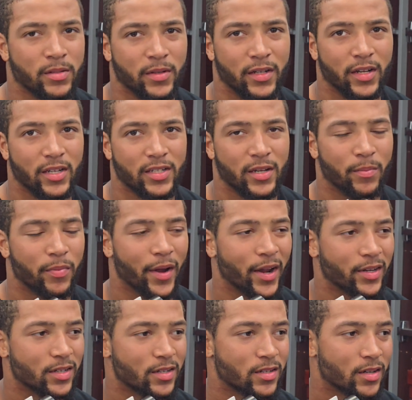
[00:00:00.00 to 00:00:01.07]
He does it in
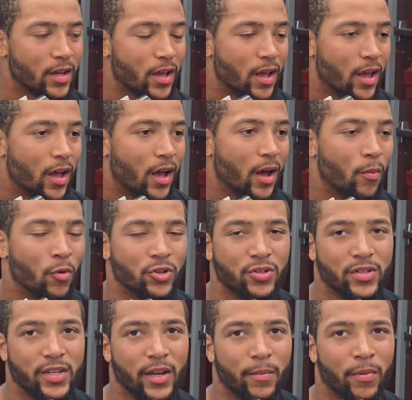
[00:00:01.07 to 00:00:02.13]
practice. What you
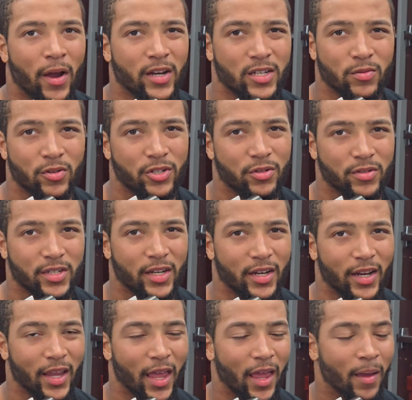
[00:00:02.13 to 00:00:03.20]
see in practice is what you'll see in the
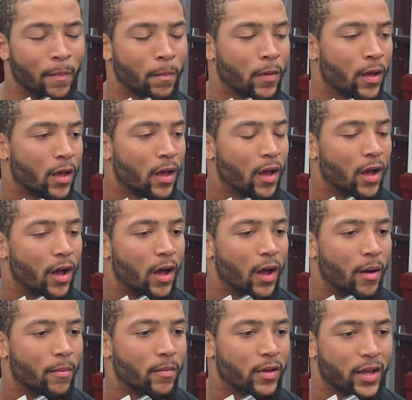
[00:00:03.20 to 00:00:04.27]
game.
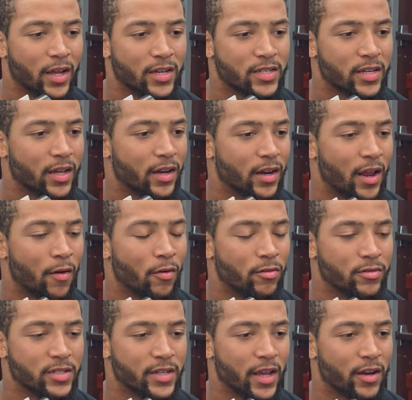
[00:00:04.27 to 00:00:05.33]
Like I said, and I will
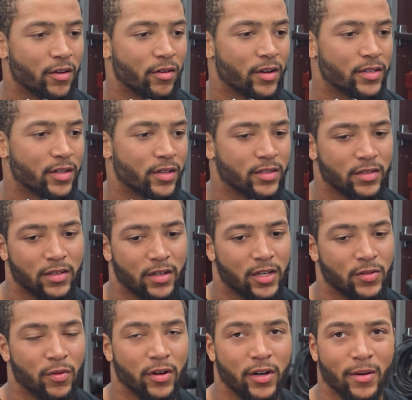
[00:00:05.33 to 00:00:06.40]
stand on it until
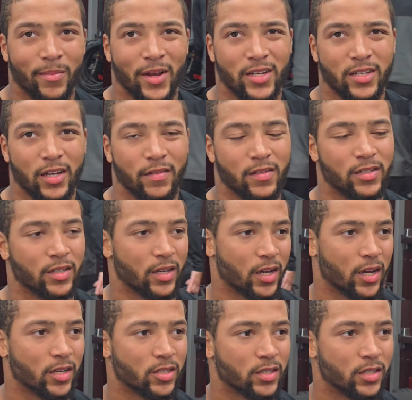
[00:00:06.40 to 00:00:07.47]
he's one of the best safeties in the
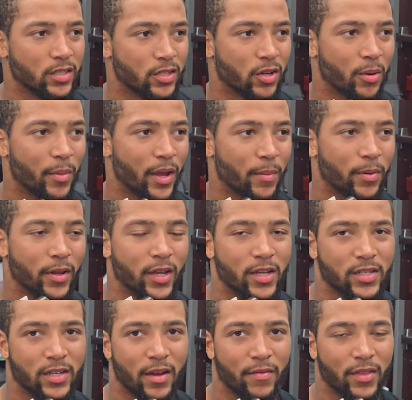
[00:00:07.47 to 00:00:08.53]
country. He's going to make plays
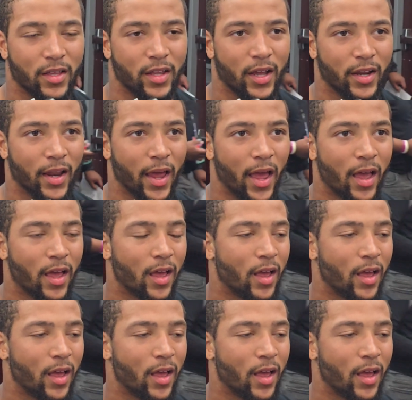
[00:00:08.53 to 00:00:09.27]
and everything like that.